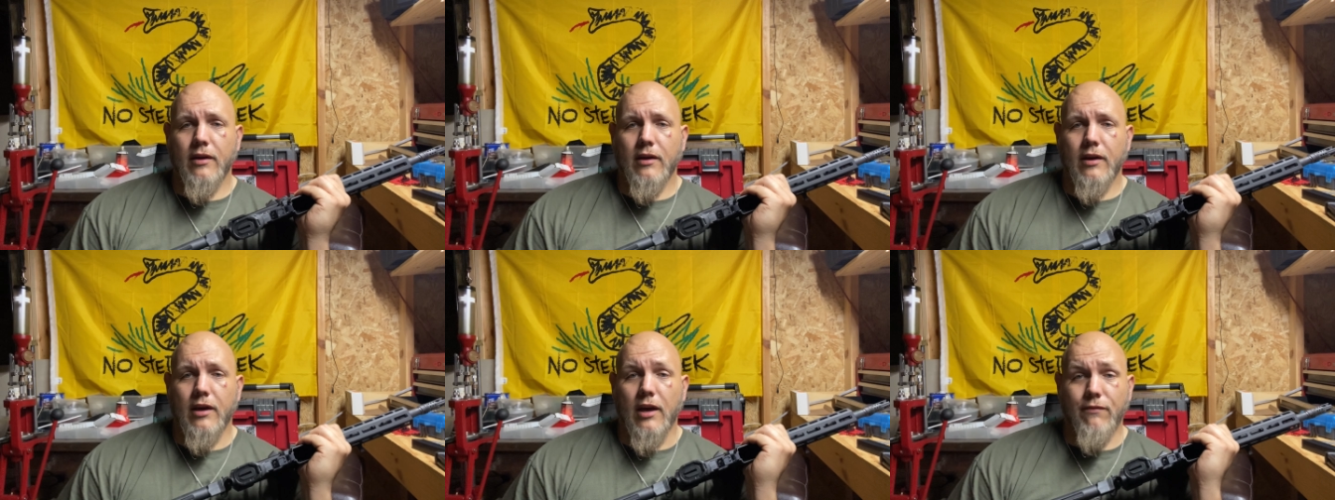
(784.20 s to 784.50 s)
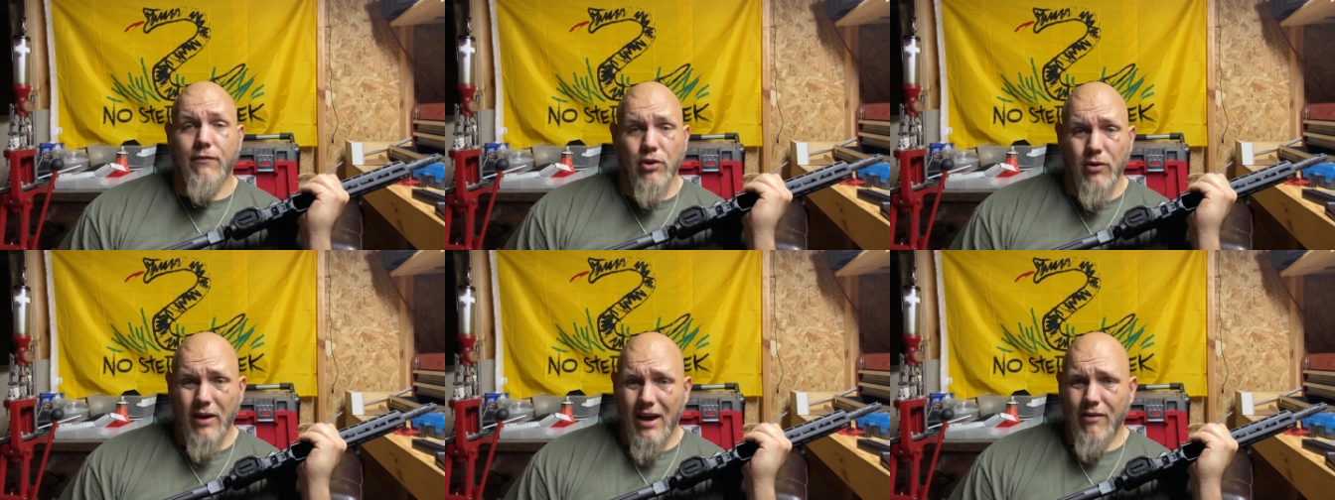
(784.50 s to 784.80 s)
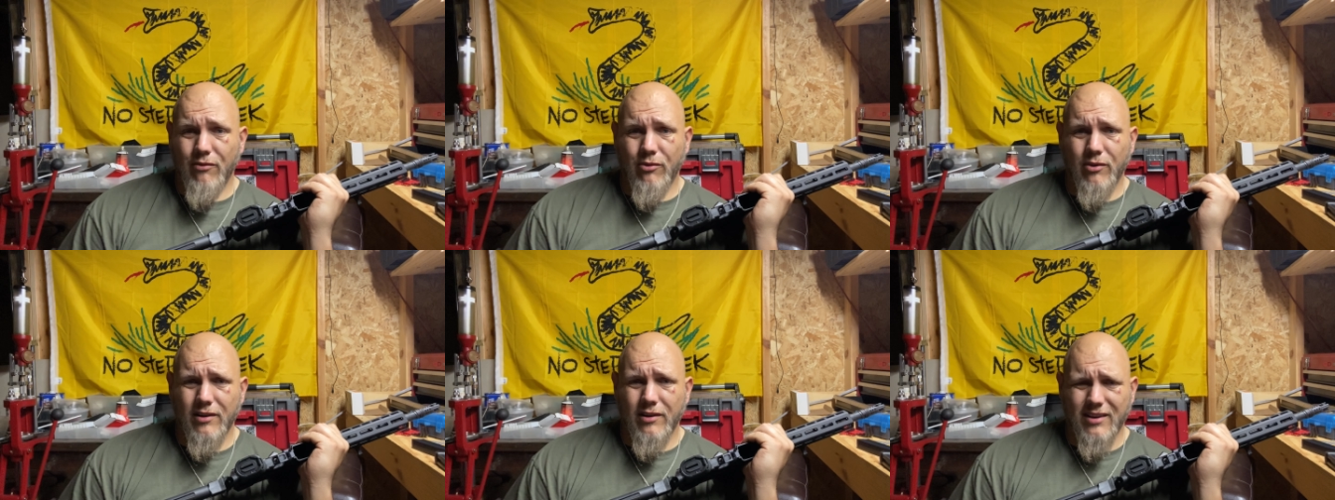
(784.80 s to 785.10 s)
if you have
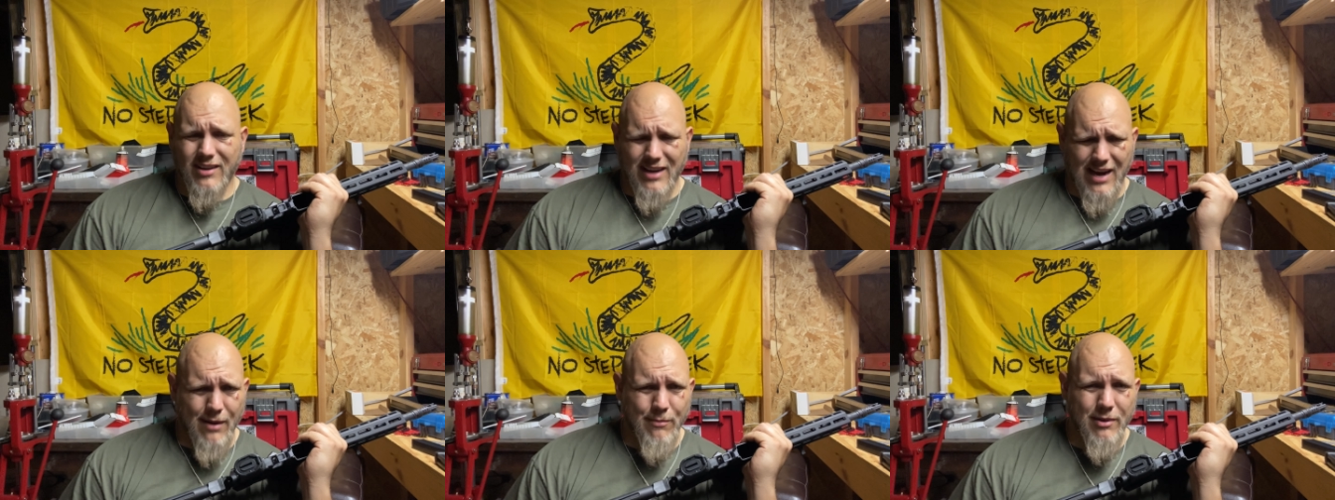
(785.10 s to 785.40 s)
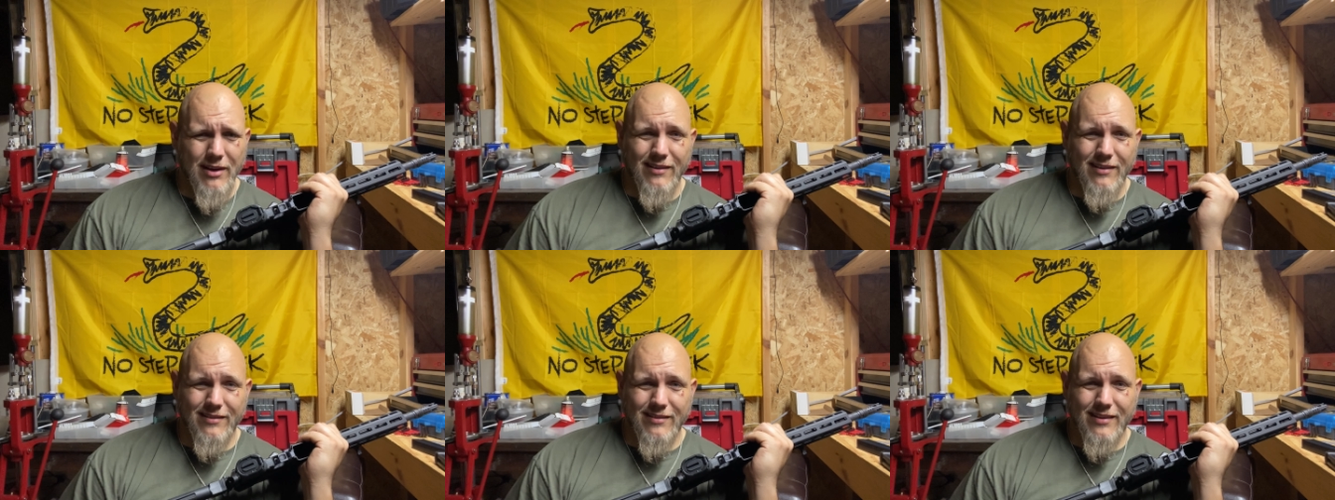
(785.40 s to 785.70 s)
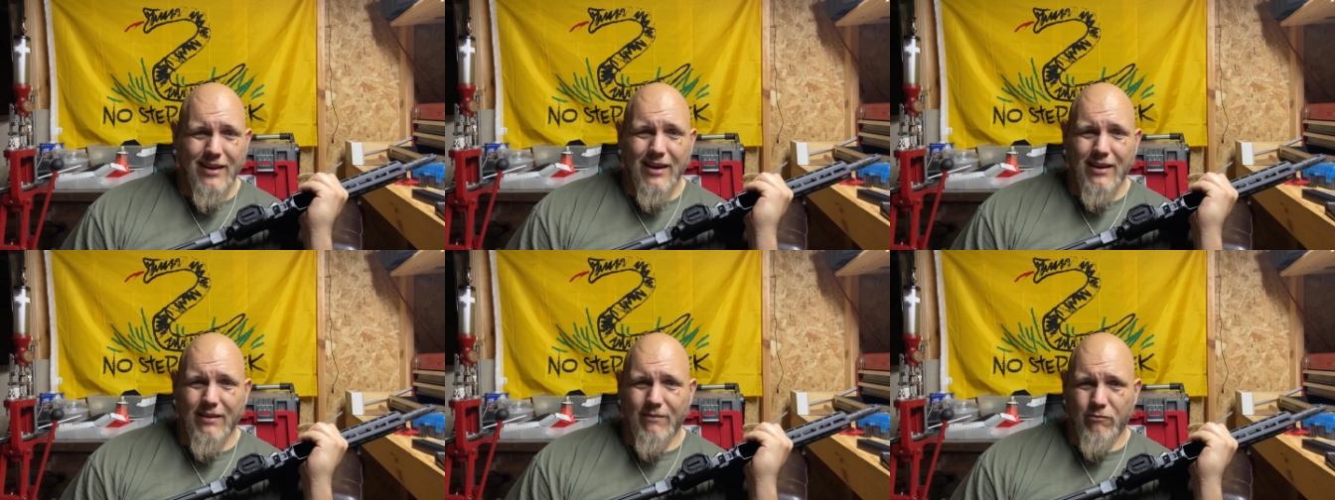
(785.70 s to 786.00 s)
one, comment.
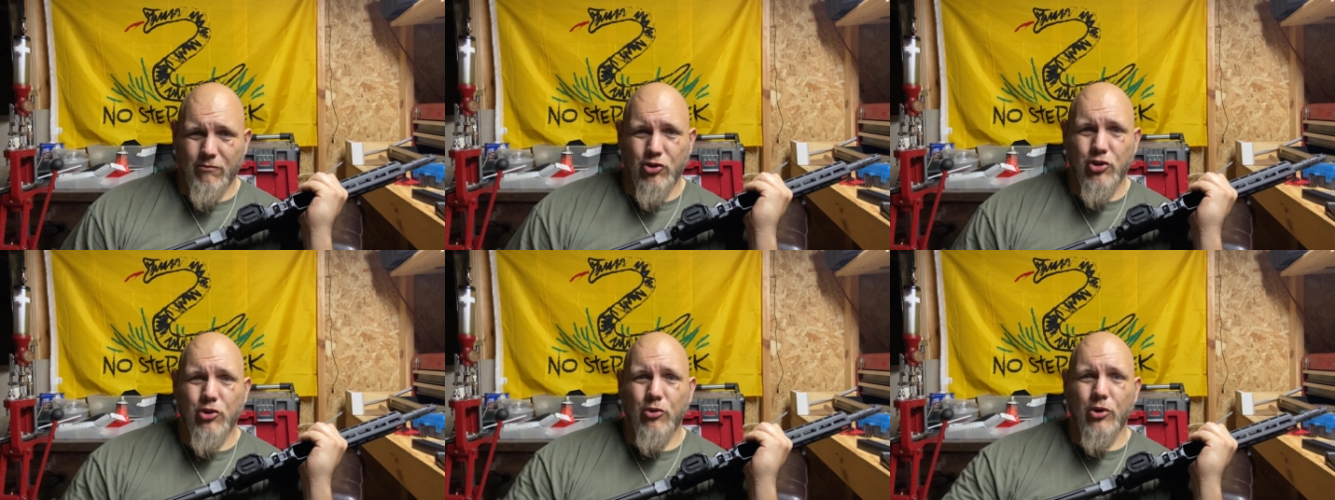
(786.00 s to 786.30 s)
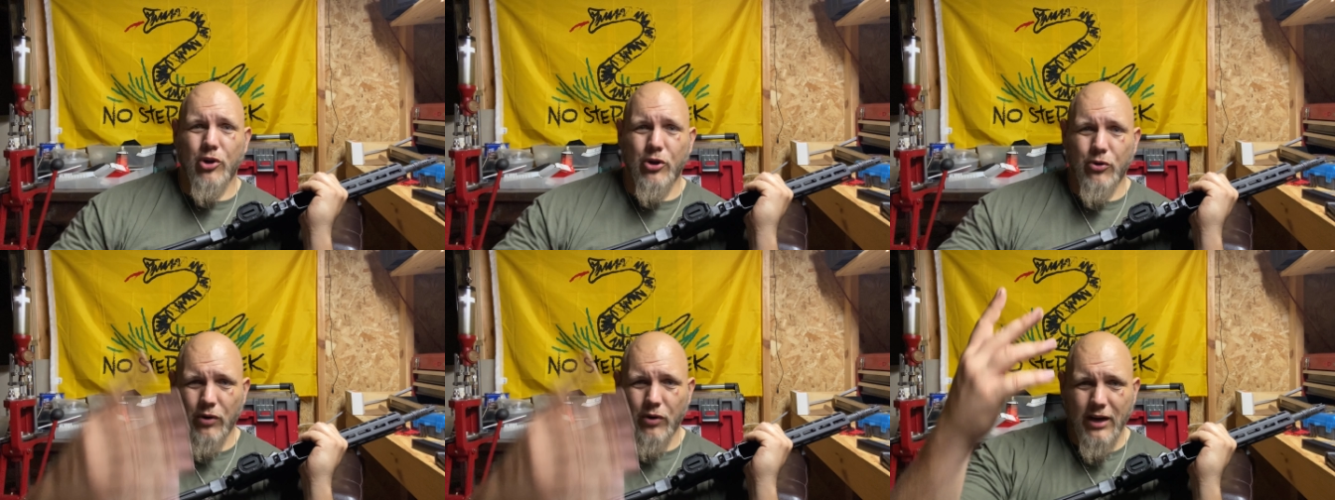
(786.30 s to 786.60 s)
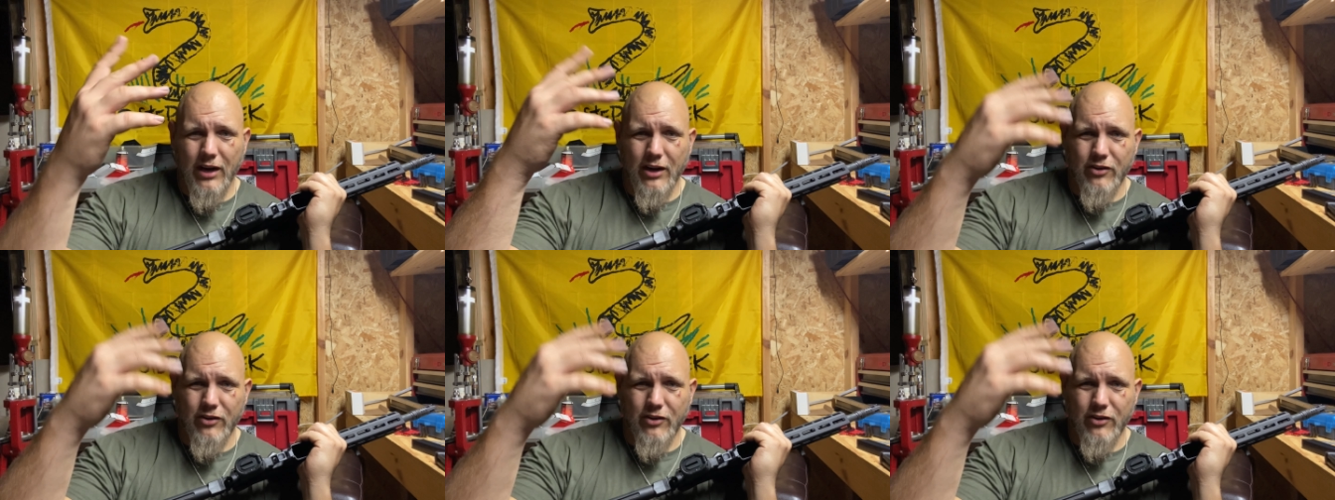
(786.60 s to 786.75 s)
Say, do you agree?